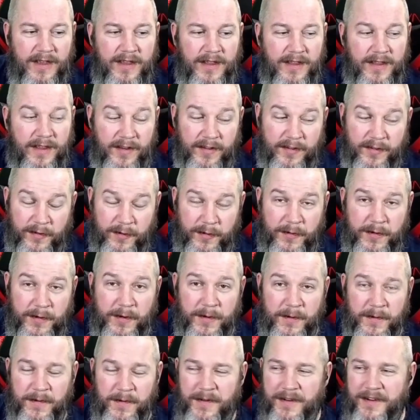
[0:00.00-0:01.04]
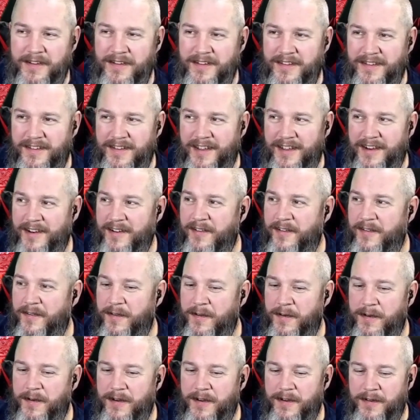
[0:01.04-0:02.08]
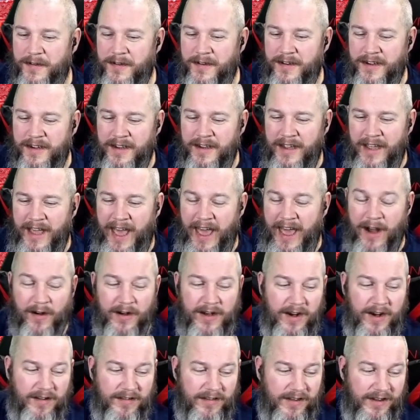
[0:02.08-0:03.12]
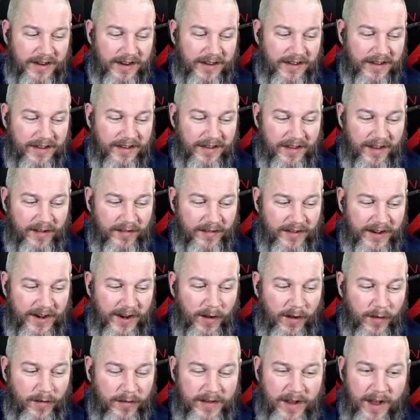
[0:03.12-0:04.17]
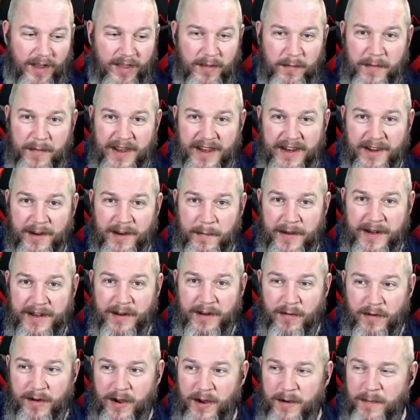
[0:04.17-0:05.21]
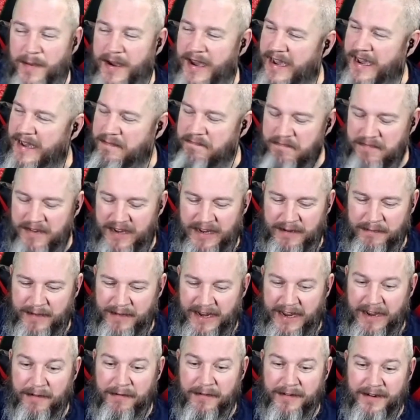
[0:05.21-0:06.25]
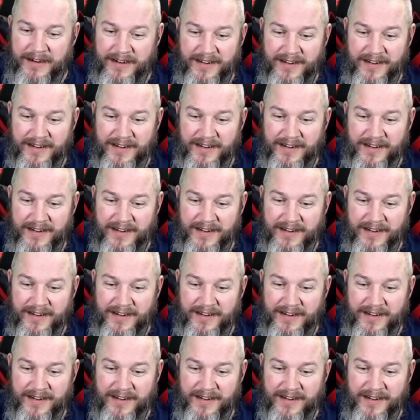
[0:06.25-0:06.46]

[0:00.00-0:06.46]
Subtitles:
That's true too. That is true too. I don't care. Look, as long as it holds all the meat and the meat don't go bad, I'm down with it.